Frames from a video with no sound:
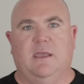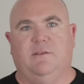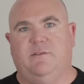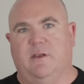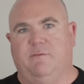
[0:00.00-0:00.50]

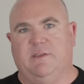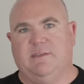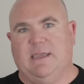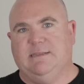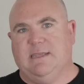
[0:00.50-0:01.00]
instead of the
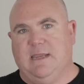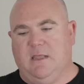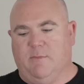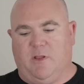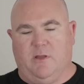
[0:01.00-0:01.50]

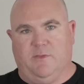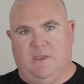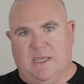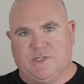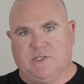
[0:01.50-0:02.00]
titanium along
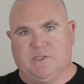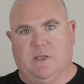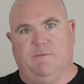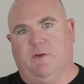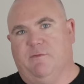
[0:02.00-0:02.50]
the edges
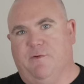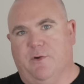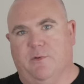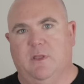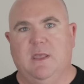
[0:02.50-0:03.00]
of your
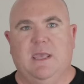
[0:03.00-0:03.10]
phone.